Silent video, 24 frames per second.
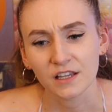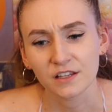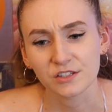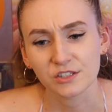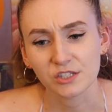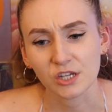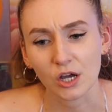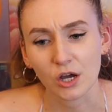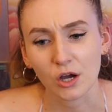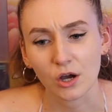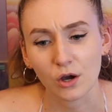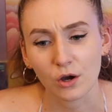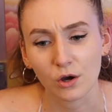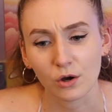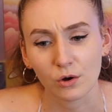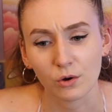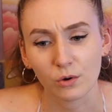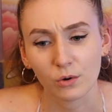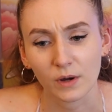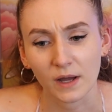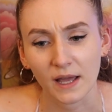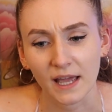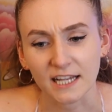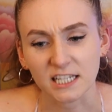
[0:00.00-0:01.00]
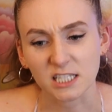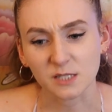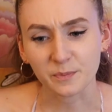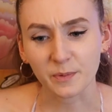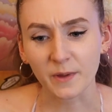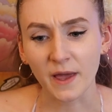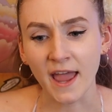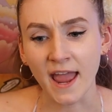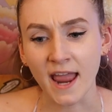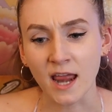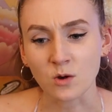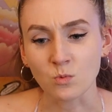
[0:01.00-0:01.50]
So
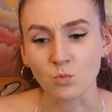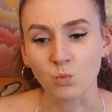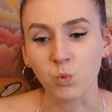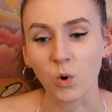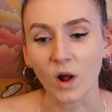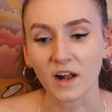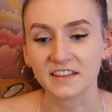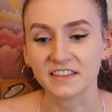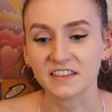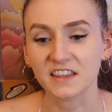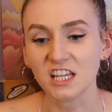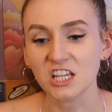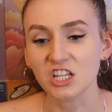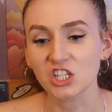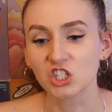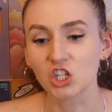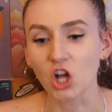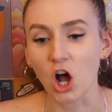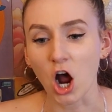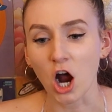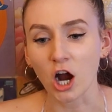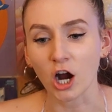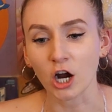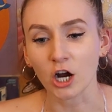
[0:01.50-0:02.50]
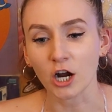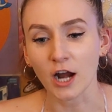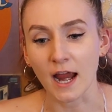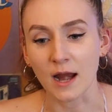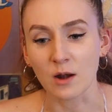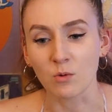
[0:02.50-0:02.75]
explain what these are